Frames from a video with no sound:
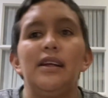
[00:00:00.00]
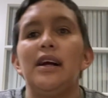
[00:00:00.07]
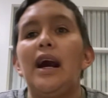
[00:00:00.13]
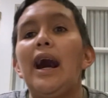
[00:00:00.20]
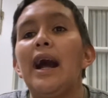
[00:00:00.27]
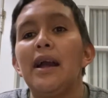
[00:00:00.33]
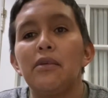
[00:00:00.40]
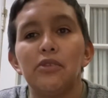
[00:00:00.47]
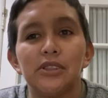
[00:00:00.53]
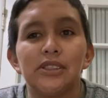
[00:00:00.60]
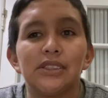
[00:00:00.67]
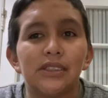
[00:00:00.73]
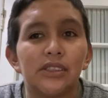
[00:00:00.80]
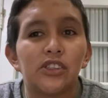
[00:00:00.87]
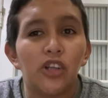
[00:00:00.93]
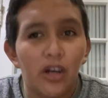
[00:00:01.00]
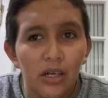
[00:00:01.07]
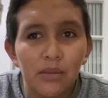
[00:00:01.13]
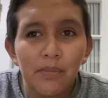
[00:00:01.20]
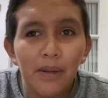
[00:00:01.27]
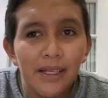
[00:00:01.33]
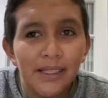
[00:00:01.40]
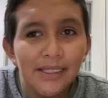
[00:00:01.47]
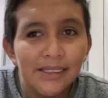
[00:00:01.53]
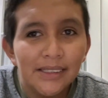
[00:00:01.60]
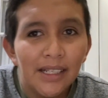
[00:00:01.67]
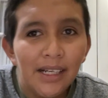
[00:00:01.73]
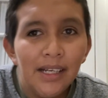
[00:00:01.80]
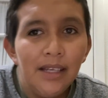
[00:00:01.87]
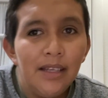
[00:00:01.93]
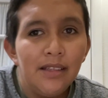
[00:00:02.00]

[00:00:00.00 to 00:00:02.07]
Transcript: I was stalked by this guy.